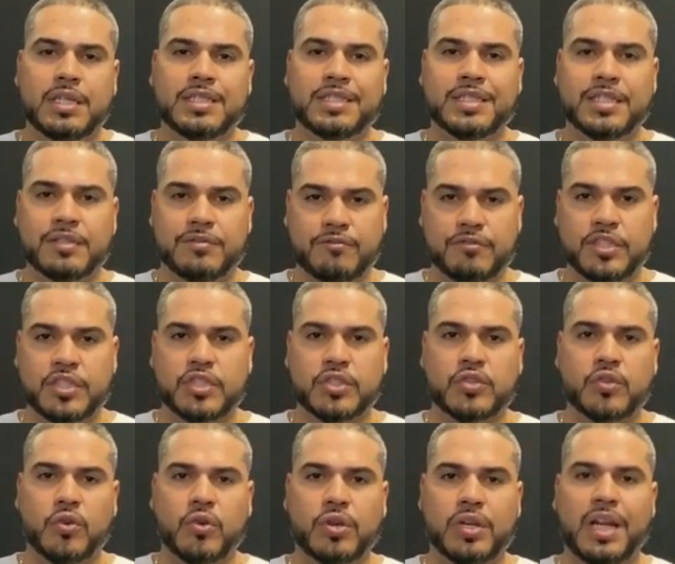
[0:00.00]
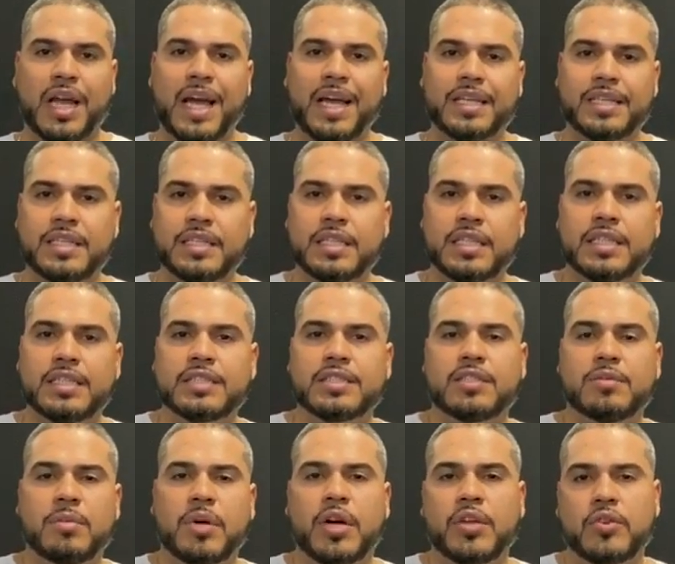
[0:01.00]
deficient or lacking in
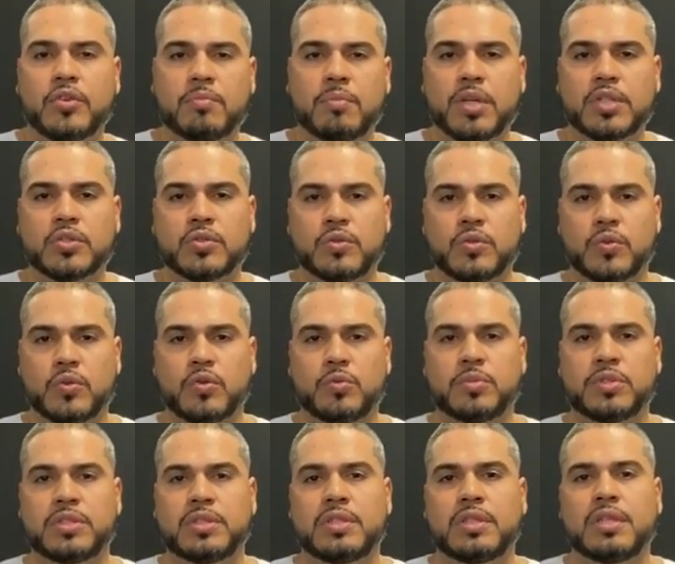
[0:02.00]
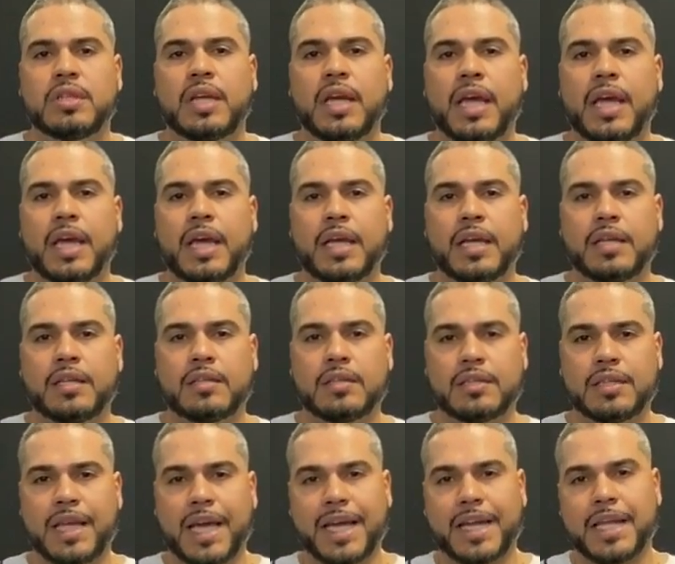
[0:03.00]
some other muscle groups. And
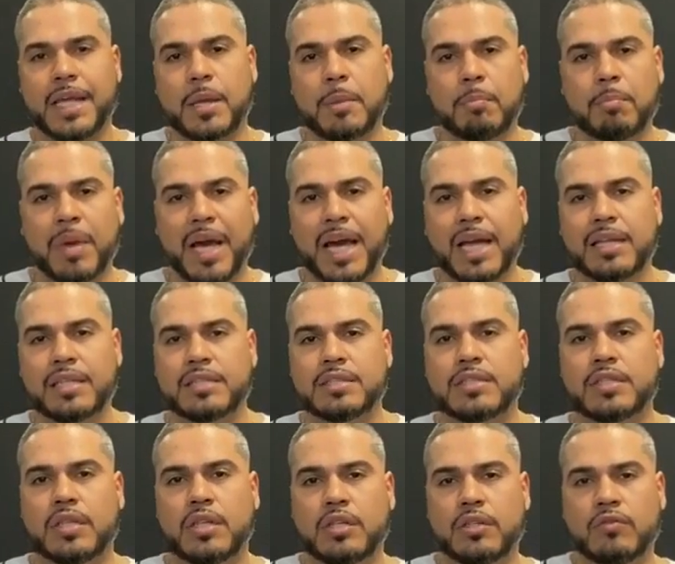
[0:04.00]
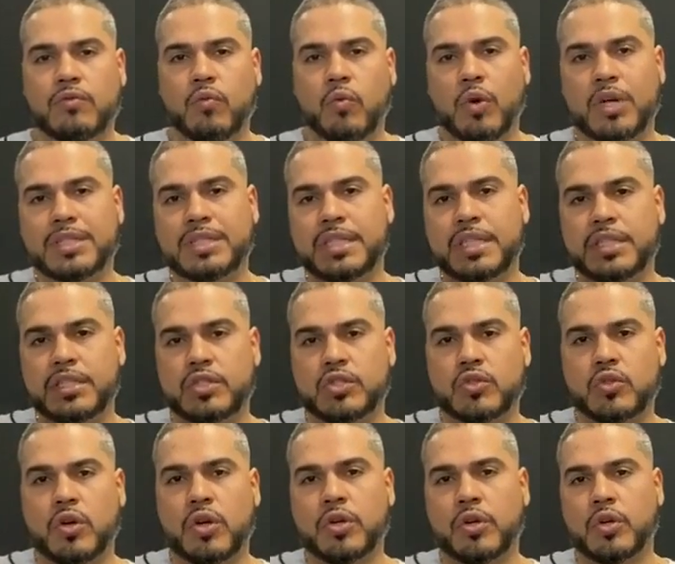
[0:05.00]
that imbalance of what's getting
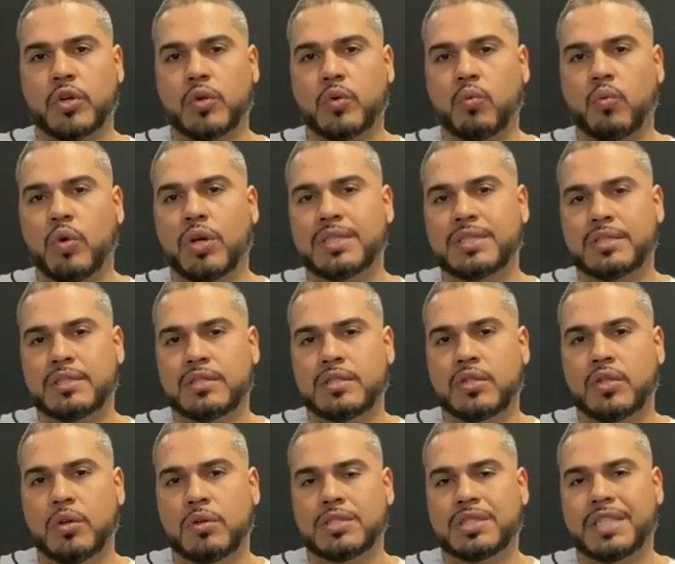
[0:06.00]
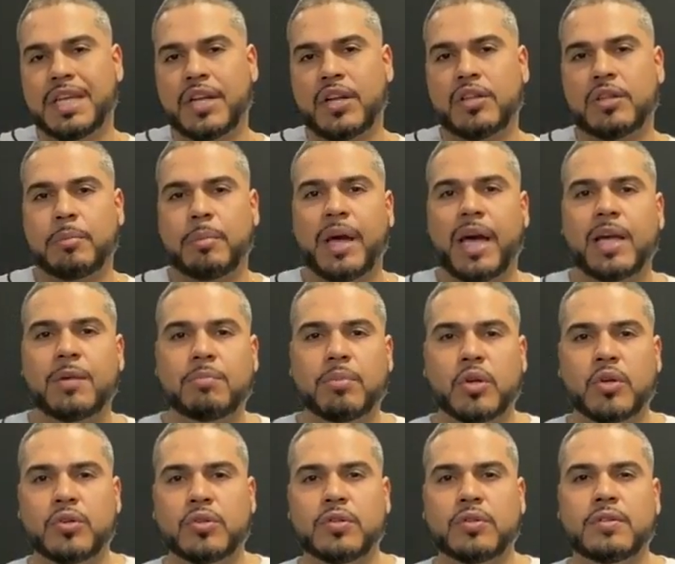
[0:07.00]
stronger and what's staying on the back
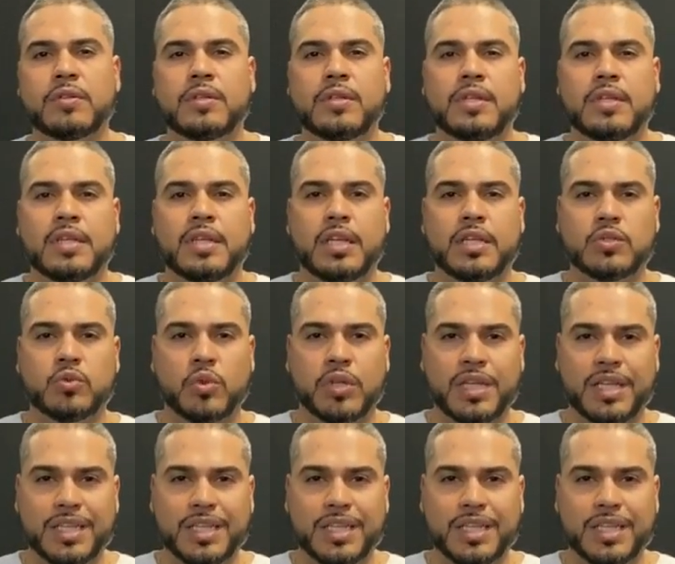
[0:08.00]
burner is what